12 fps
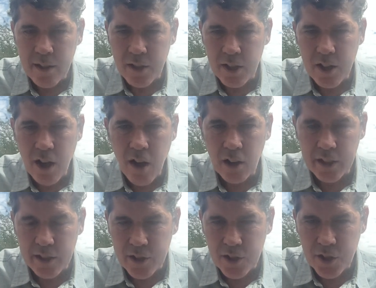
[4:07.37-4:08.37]
the
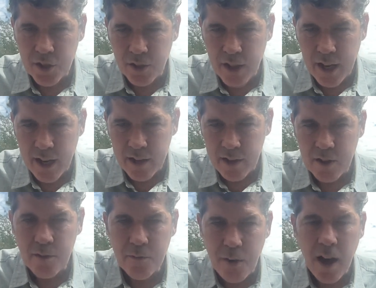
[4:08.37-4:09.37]
knowledge that
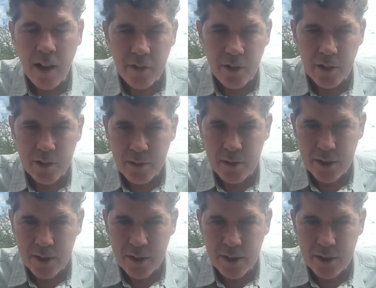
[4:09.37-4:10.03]
the father